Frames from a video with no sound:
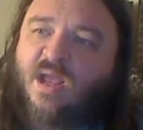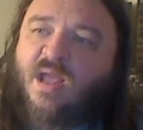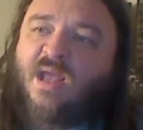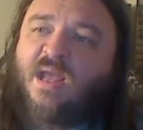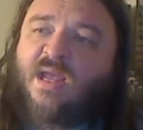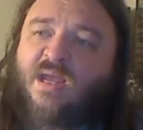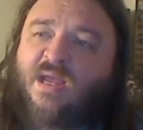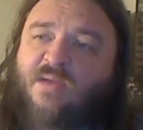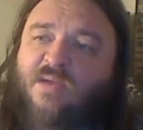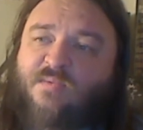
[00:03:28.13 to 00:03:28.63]

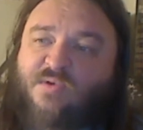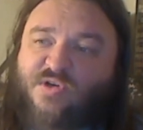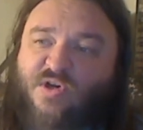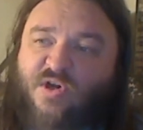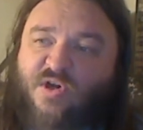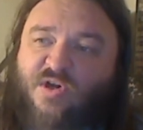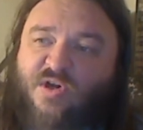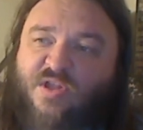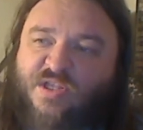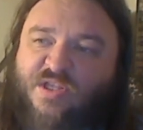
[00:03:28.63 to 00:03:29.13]
In
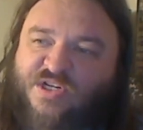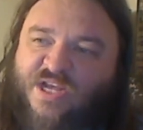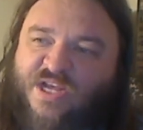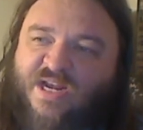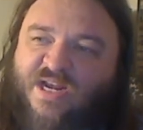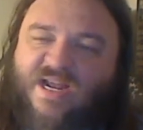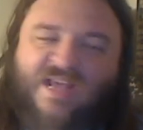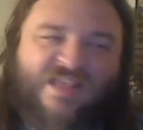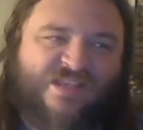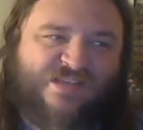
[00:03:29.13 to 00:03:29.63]
Return of the
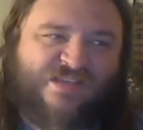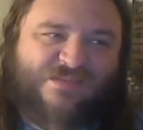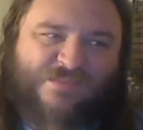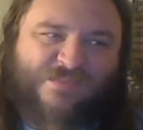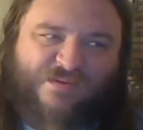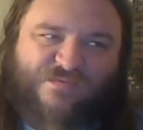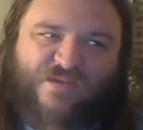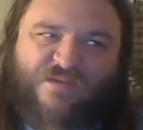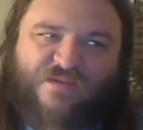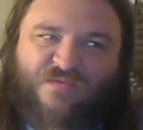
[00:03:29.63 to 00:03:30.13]
Jedi, this is my
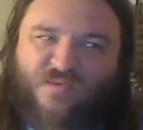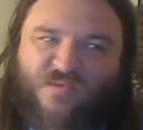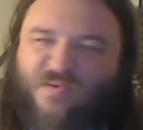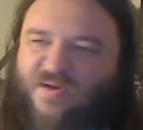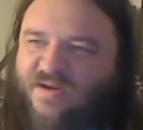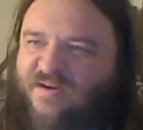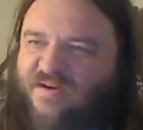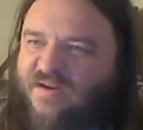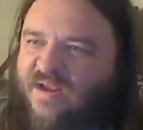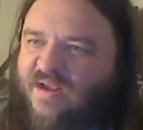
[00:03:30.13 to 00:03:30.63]
favorite
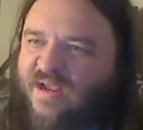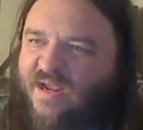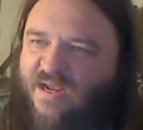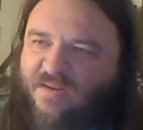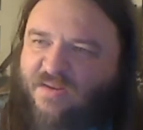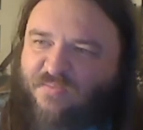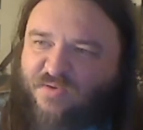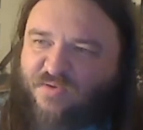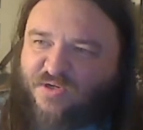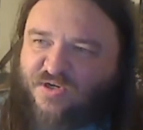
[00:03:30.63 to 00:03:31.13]
one.
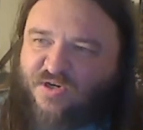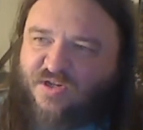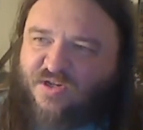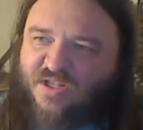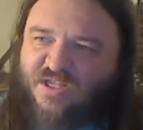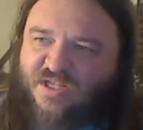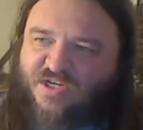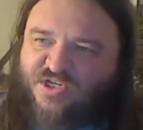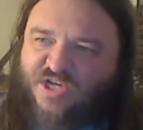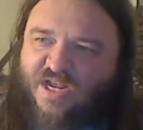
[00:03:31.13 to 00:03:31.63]
In Return of
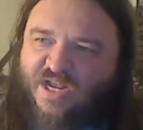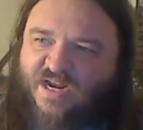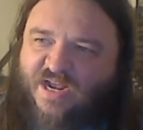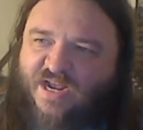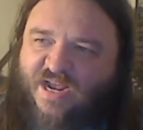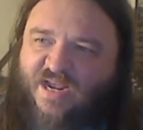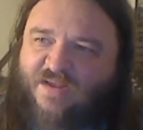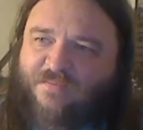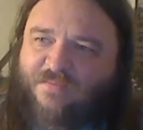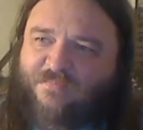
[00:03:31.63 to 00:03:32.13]
the
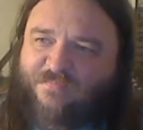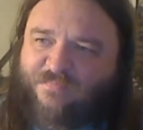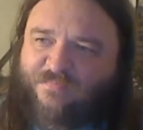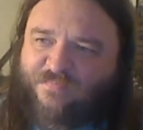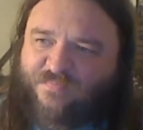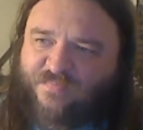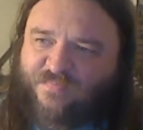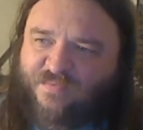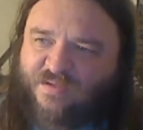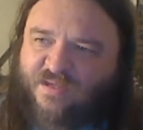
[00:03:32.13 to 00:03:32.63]
Jedi,
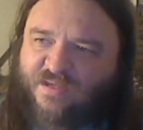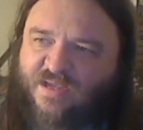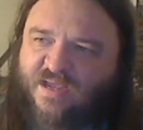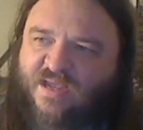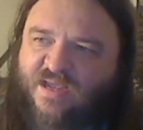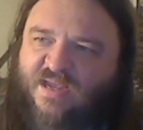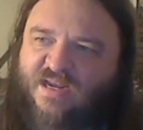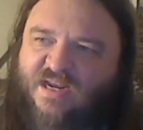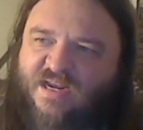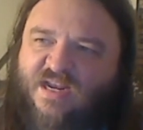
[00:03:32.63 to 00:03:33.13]

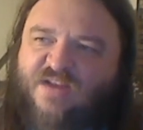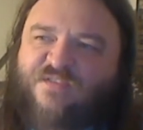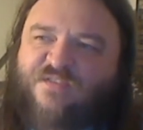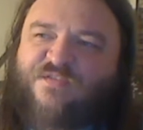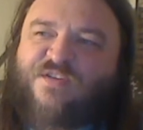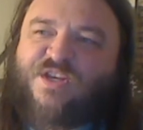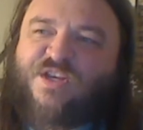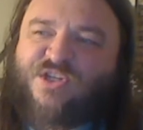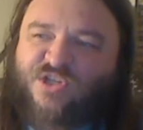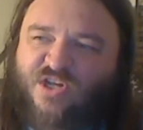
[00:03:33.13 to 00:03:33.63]
he had a
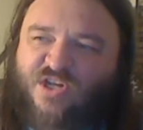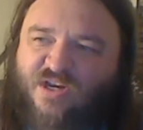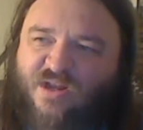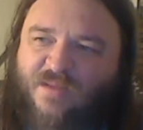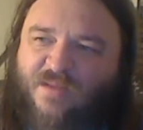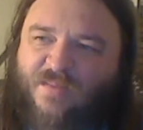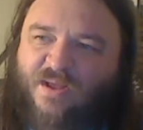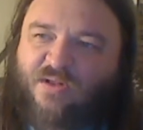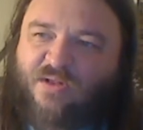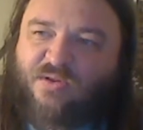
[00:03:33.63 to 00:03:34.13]
vision
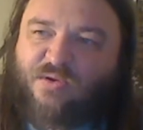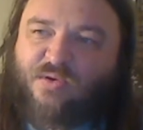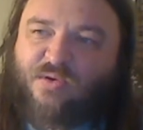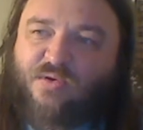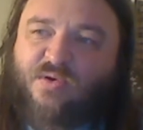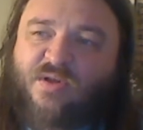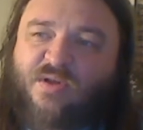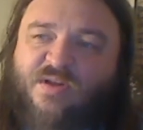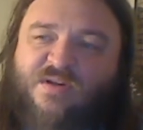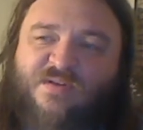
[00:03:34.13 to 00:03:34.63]
about
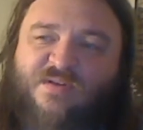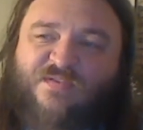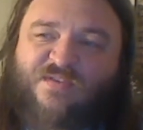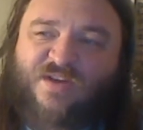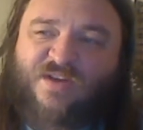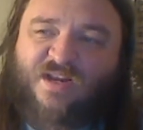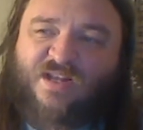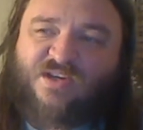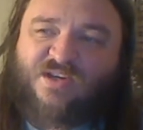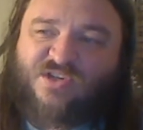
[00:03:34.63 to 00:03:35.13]
Luke
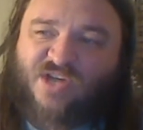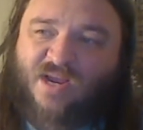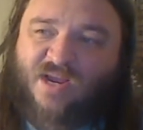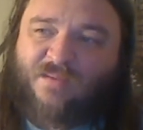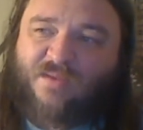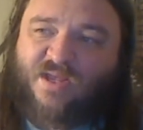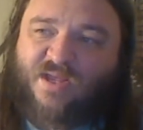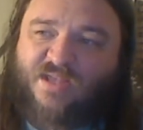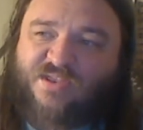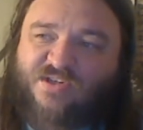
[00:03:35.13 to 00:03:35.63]
defeating
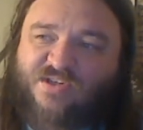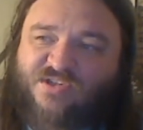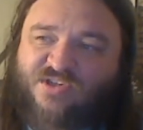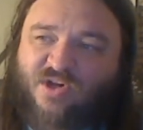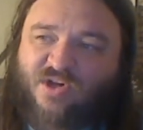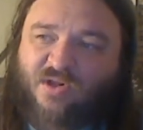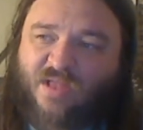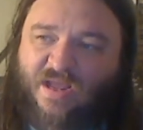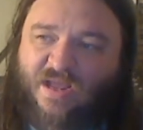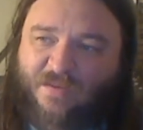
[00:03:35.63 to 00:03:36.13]
Jabba at the
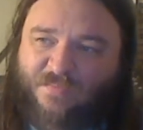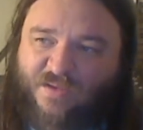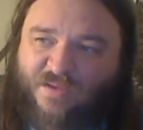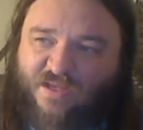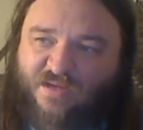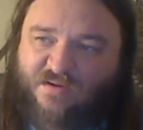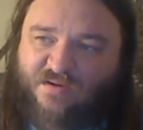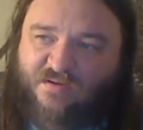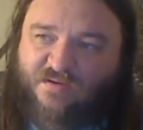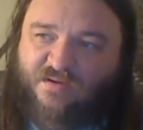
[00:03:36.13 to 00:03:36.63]
Sarlacc pit.
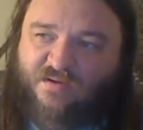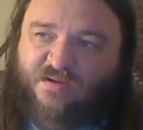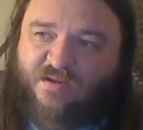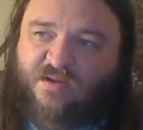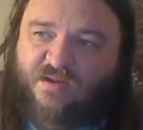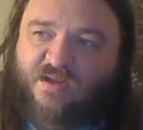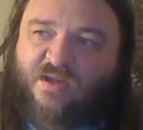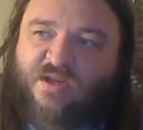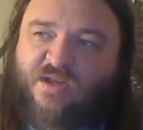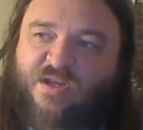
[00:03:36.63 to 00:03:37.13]

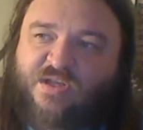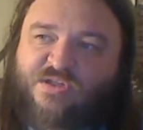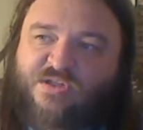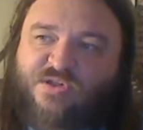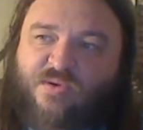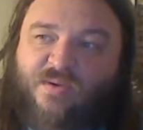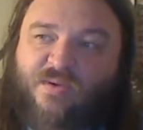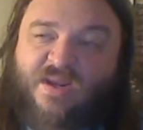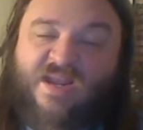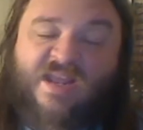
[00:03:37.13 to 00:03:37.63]

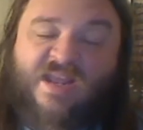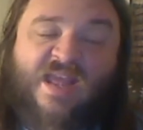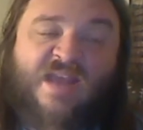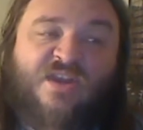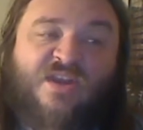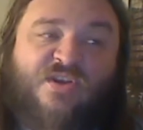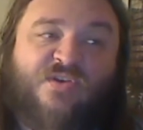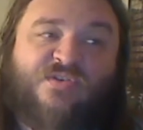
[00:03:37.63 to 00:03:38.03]
So he again used